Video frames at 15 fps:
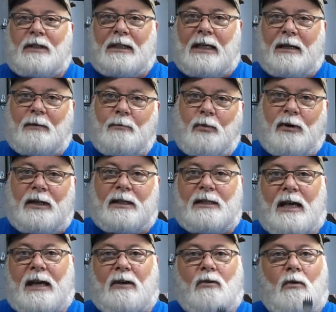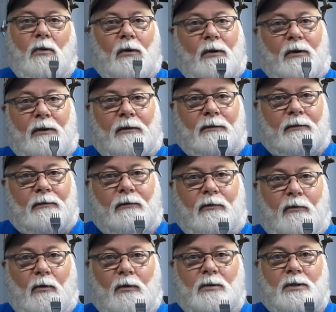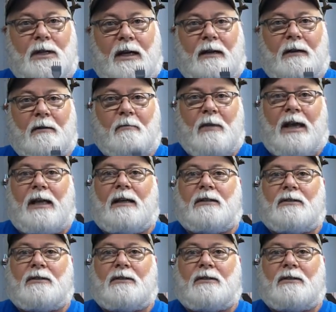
Get pretty tight corner, 4 is not going to make it,